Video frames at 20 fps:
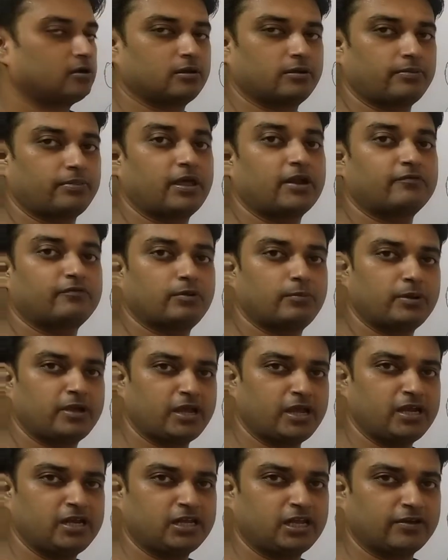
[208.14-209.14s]
That will be
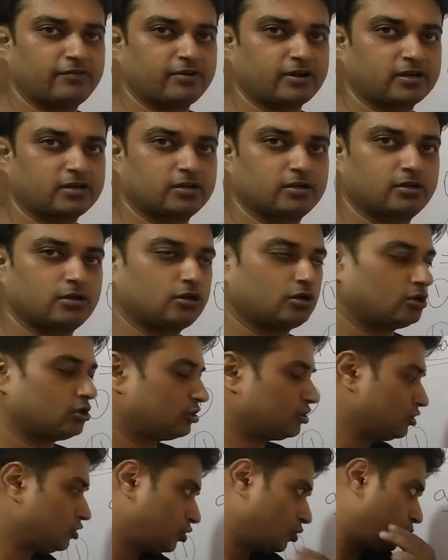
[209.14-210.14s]
incorrect.
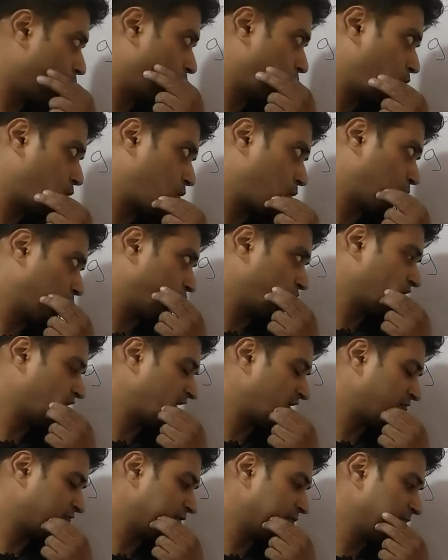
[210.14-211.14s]
Do you know what
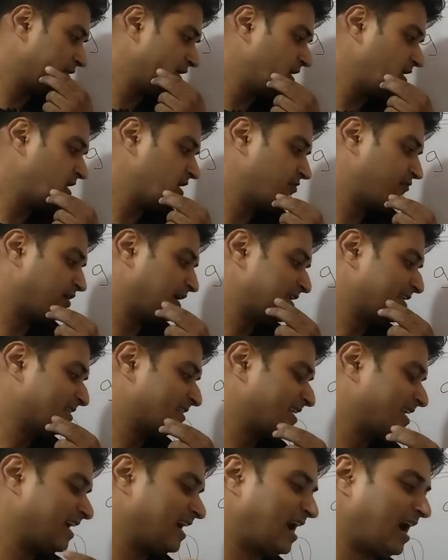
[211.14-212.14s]
that will mean? If I
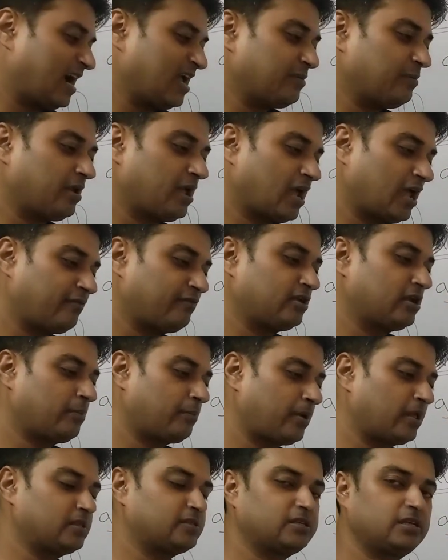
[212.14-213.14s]
say I am having a
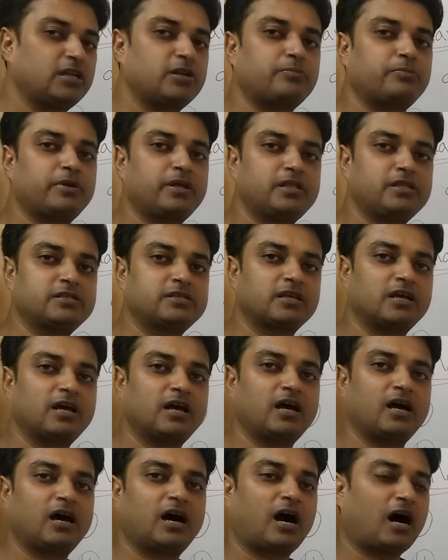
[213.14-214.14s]
pencil, it means
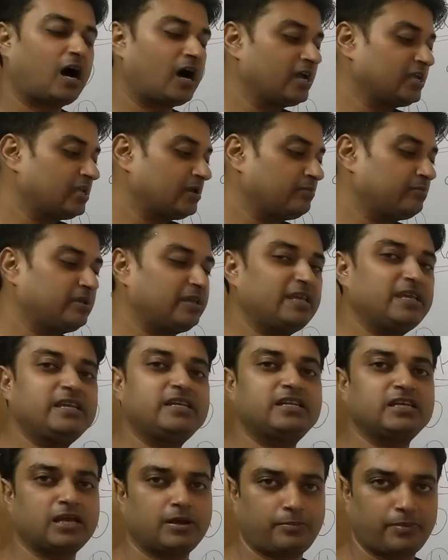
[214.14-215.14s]
I am
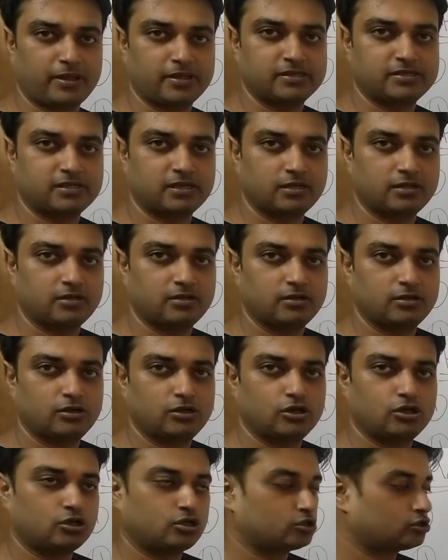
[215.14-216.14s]
eating a pencil.
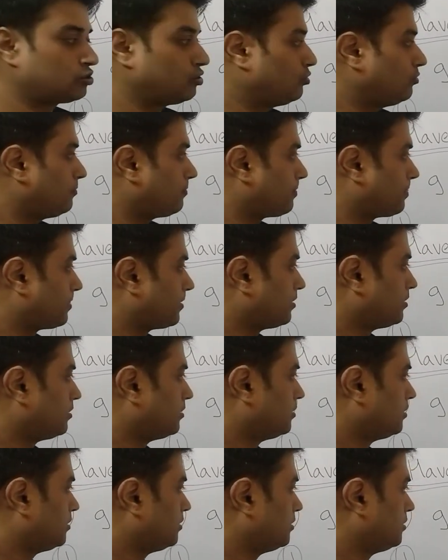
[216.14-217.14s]
So
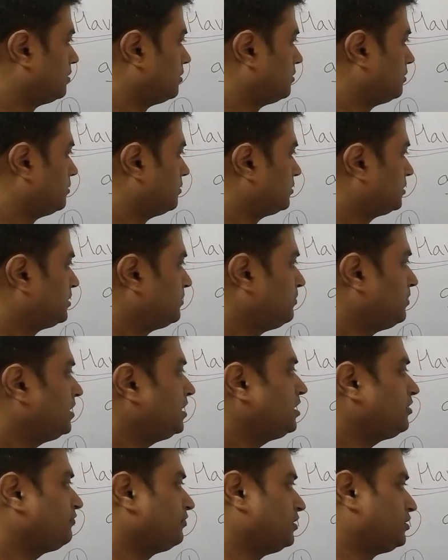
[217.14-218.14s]
the
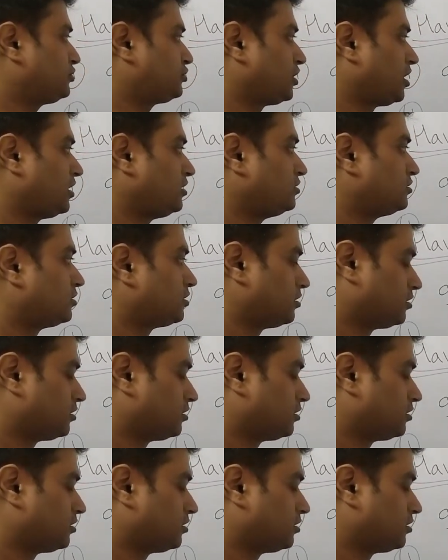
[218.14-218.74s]
meaning will change.